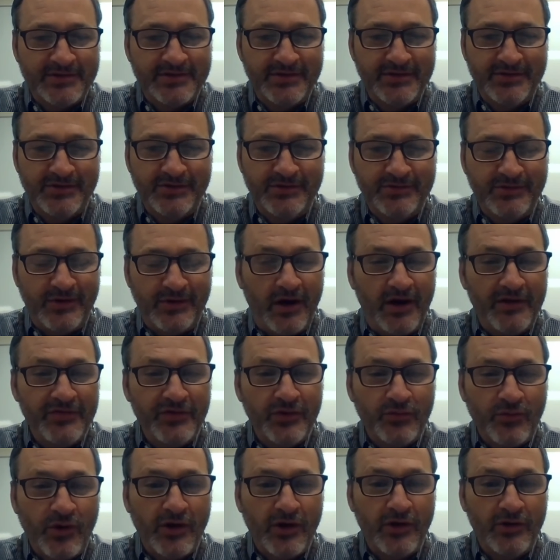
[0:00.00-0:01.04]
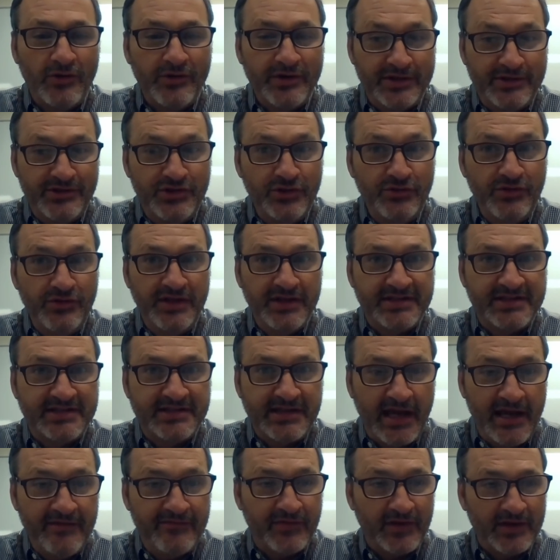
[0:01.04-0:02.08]
to on the road and do this
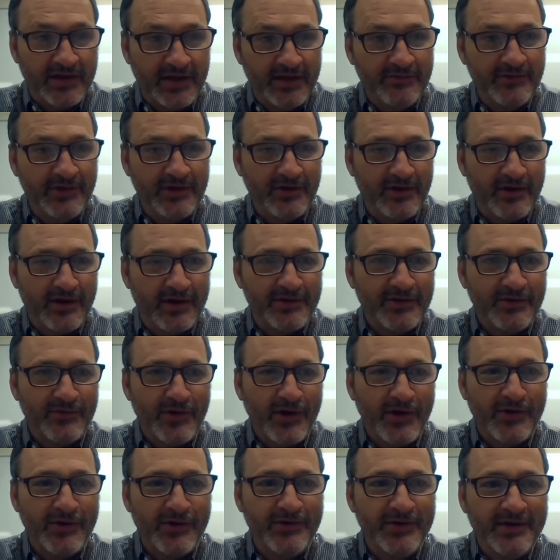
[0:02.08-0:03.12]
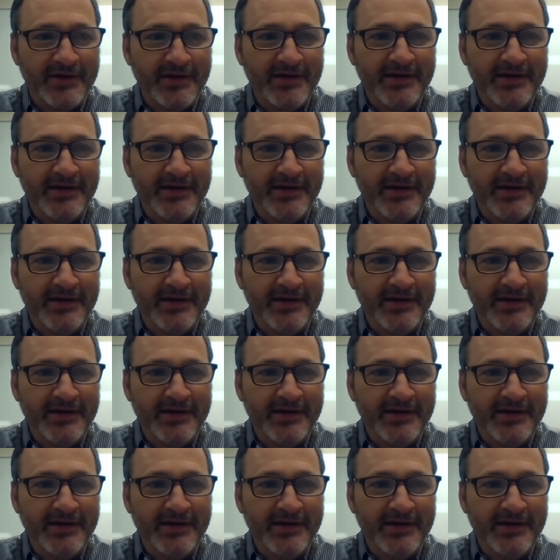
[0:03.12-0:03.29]
safely when you're on the road.